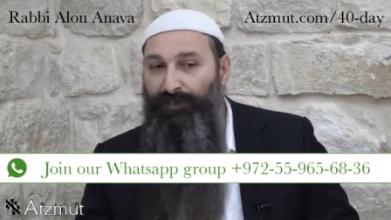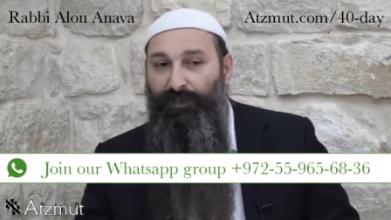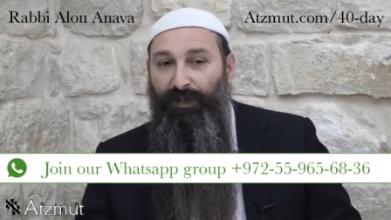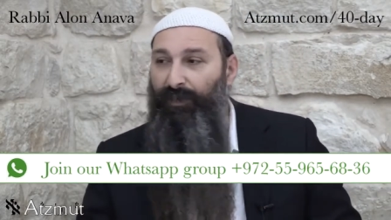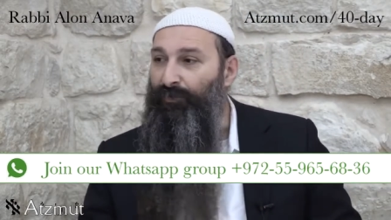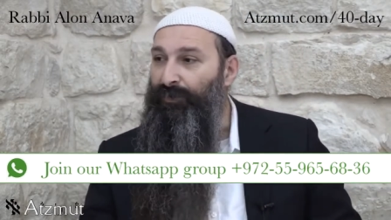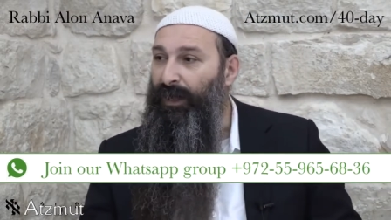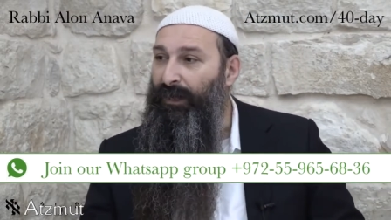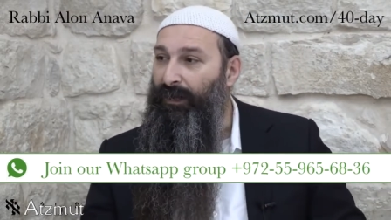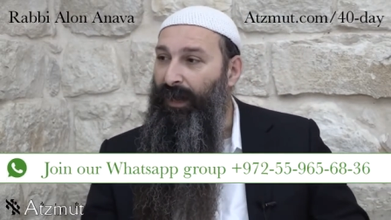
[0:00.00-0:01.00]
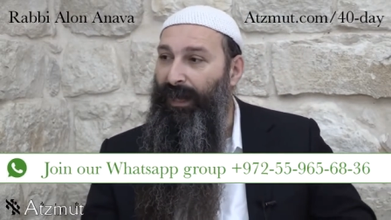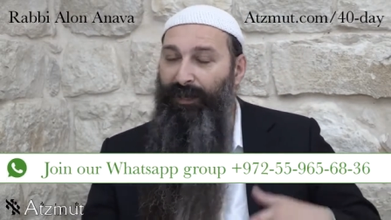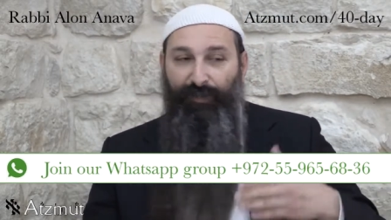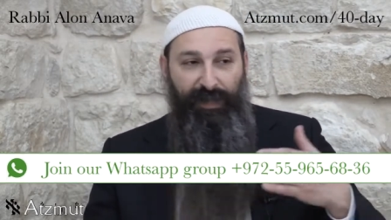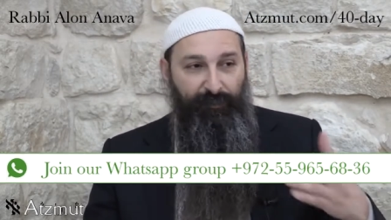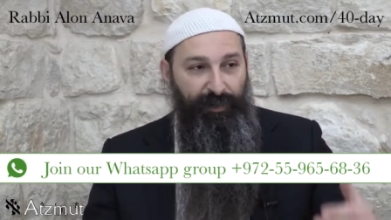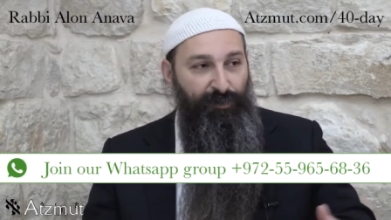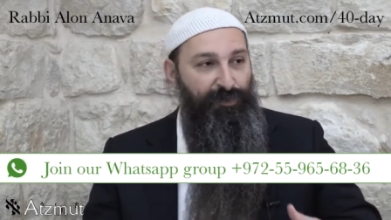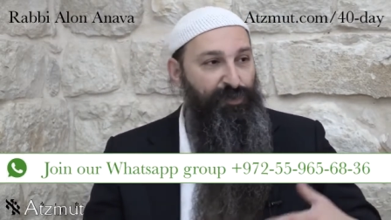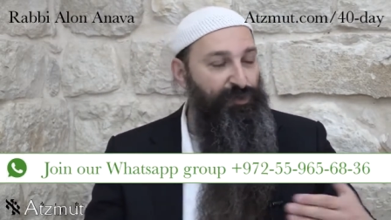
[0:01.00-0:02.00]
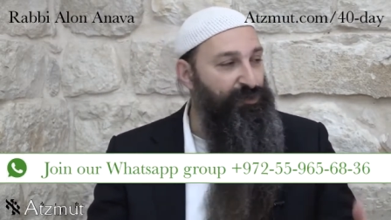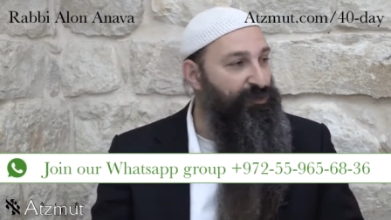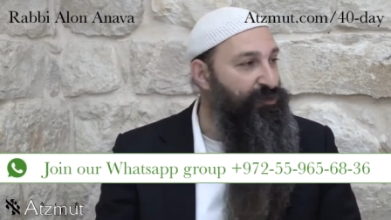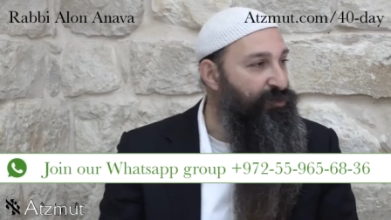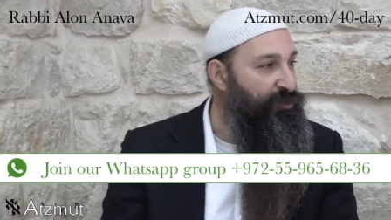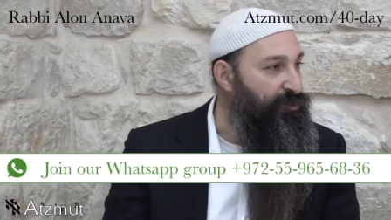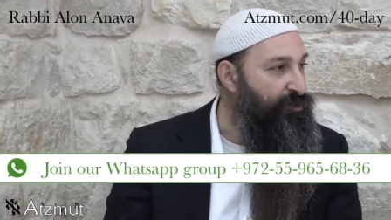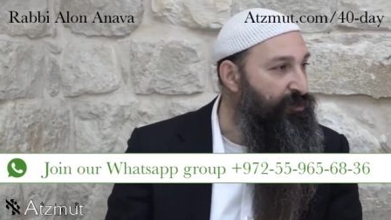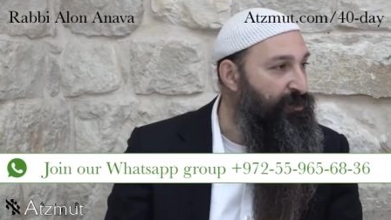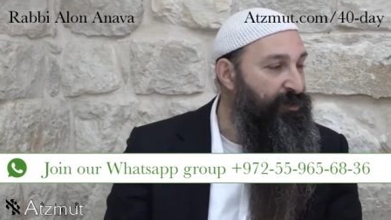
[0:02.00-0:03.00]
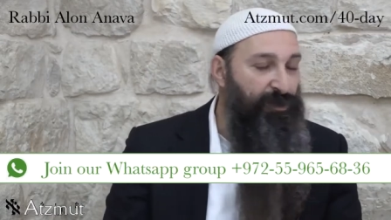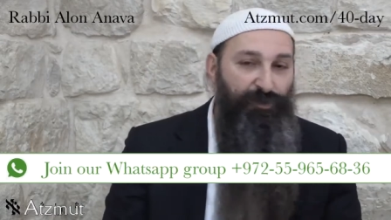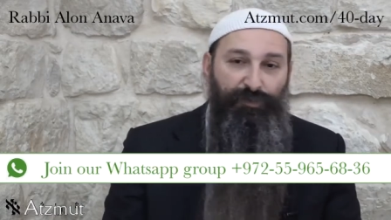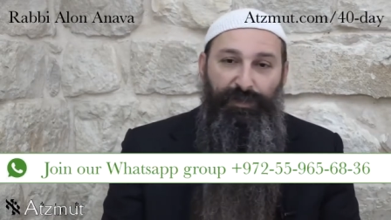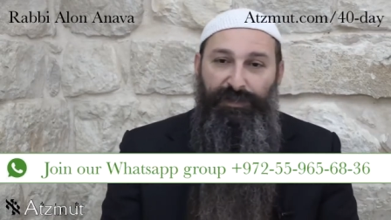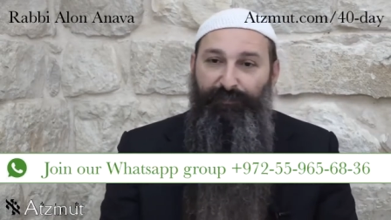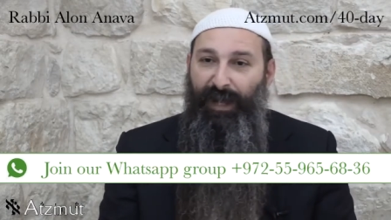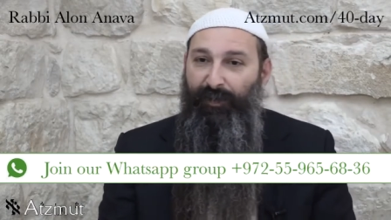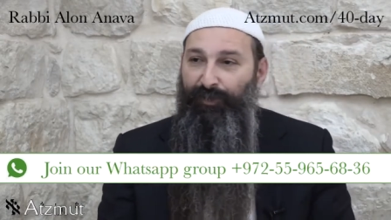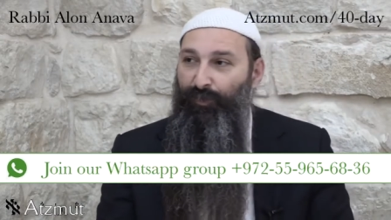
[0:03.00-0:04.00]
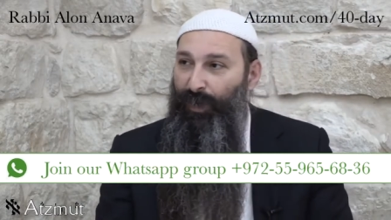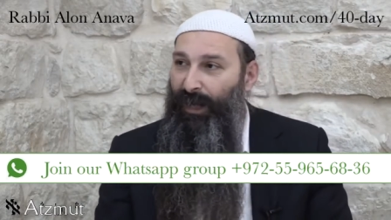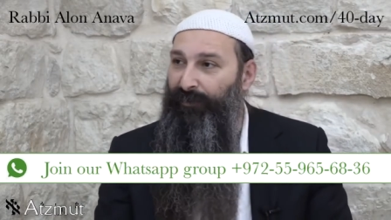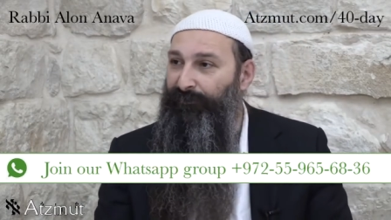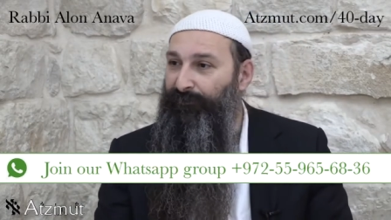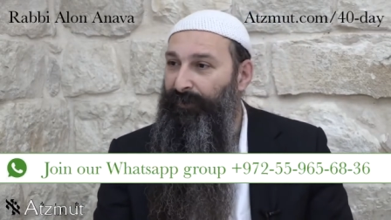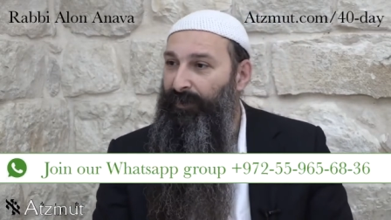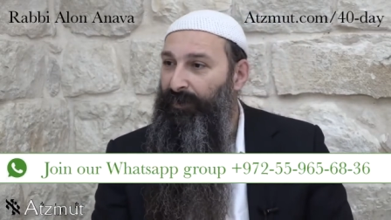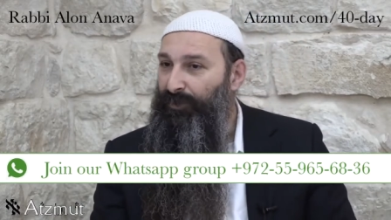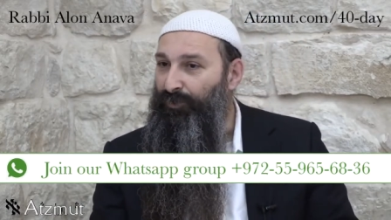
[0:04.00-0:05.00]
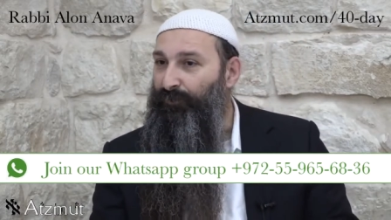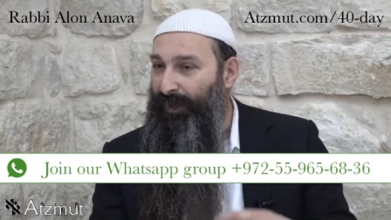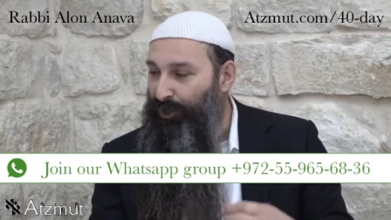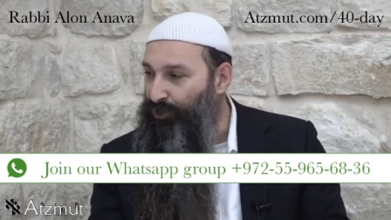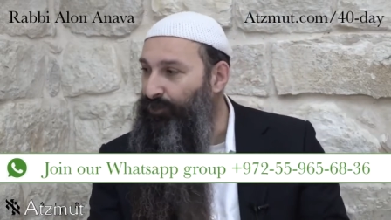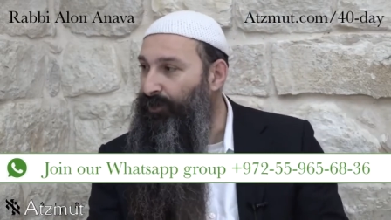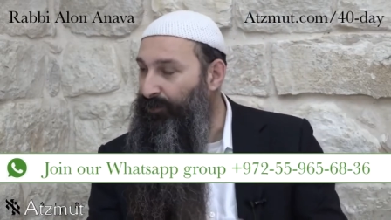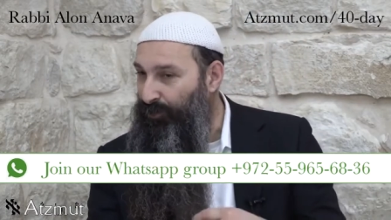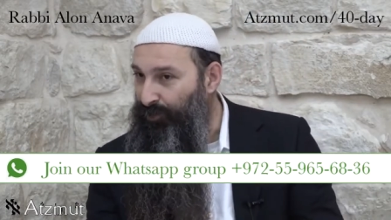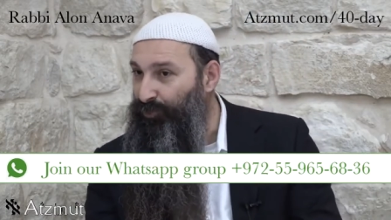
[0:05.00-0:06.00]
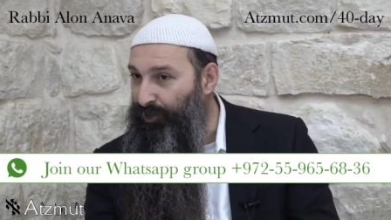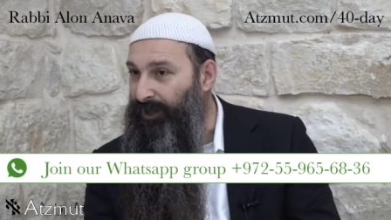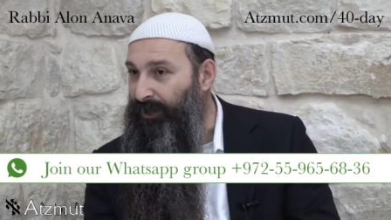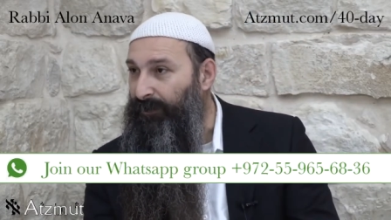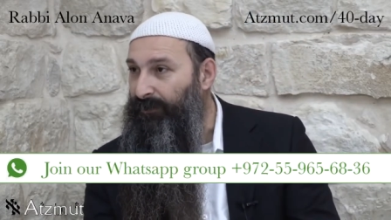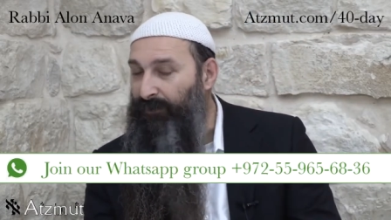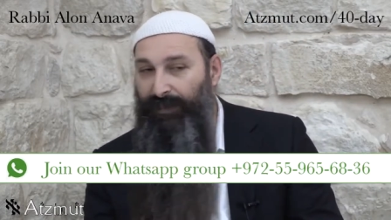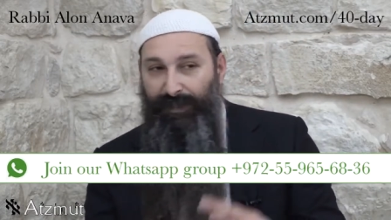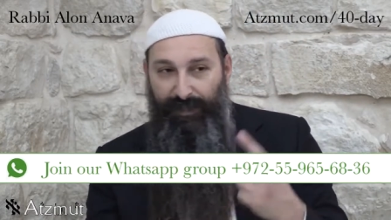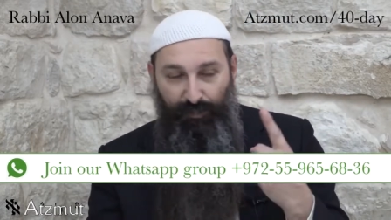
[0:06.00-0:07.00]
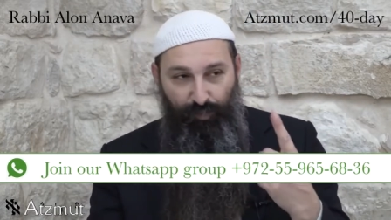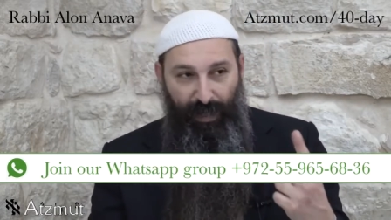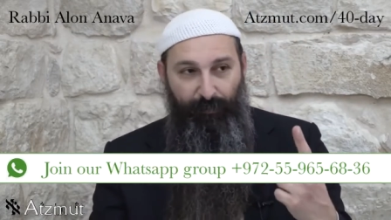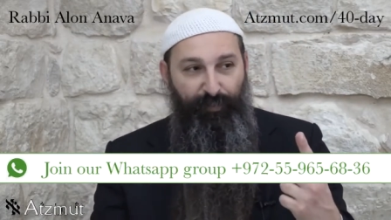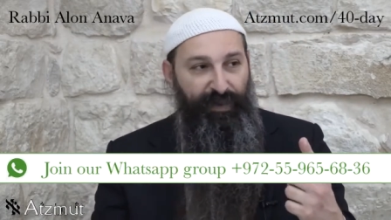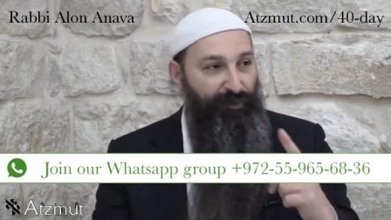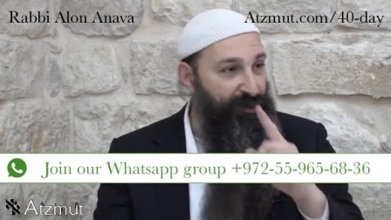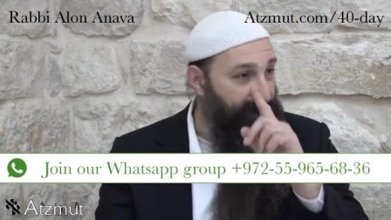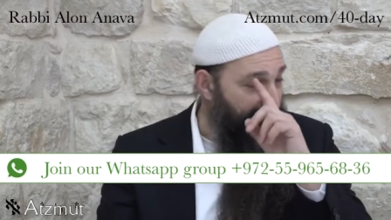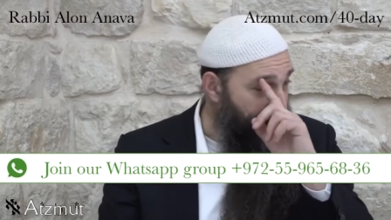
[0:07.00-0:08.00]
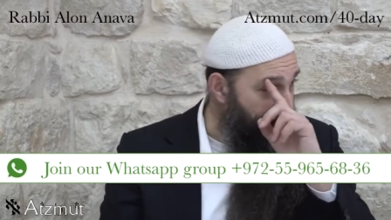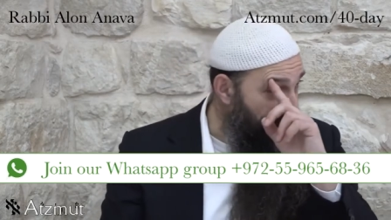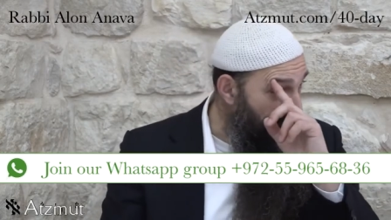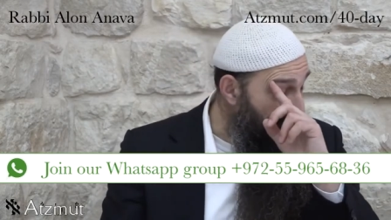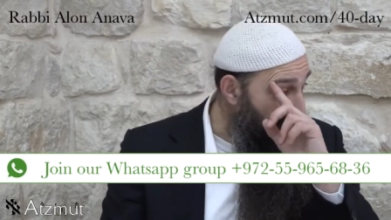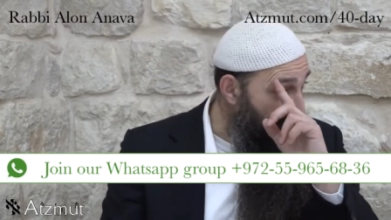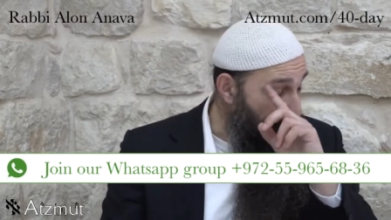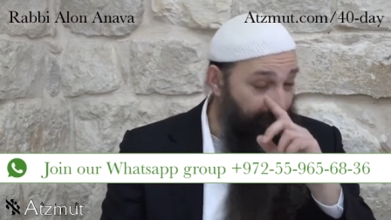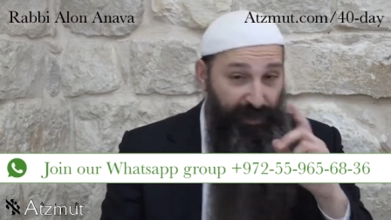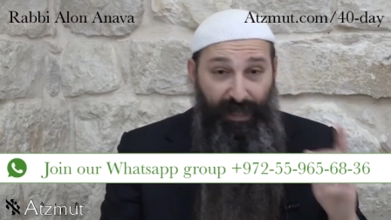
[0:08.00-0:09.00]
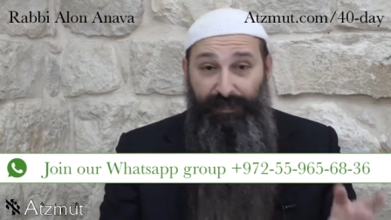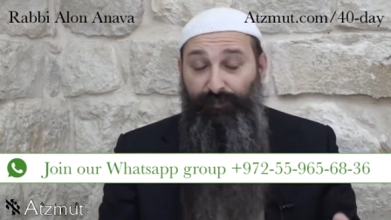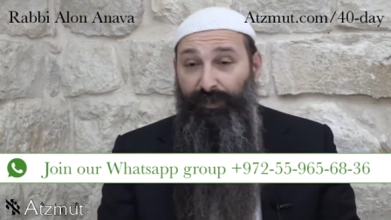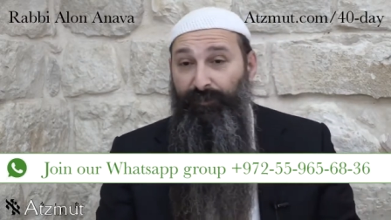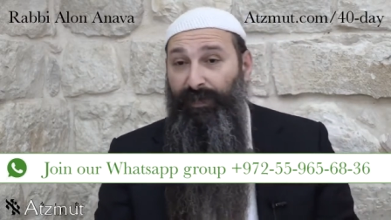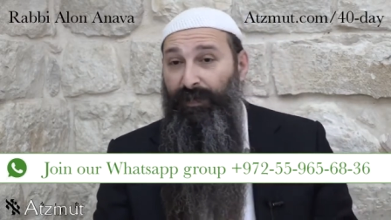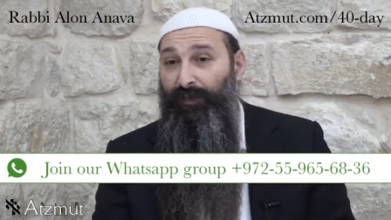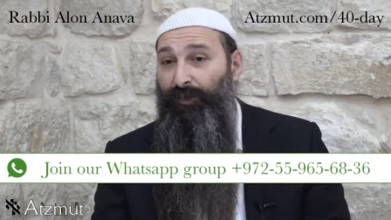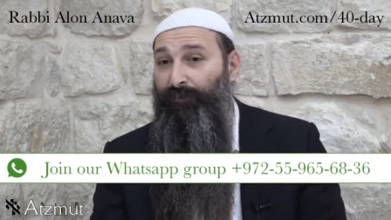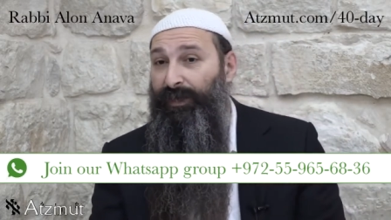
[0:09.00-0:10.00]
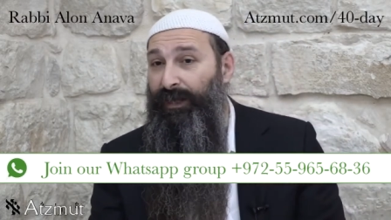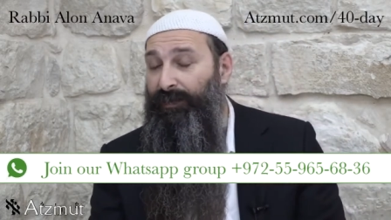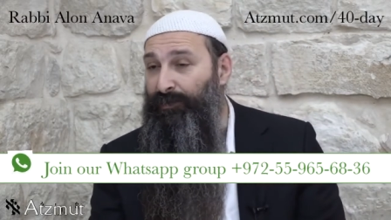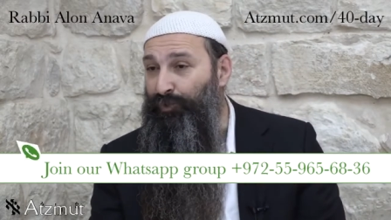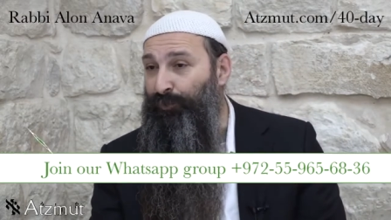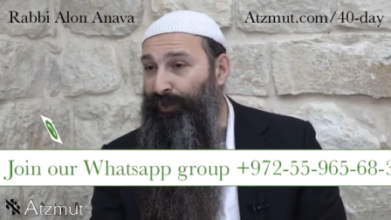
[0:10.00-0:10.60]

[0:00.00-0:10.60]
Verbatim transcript: So I would uh, highly recommend also to, to inspire your wife to make sure that they're doing it. At least one prayer a day. Ashkenazi women are obligated in two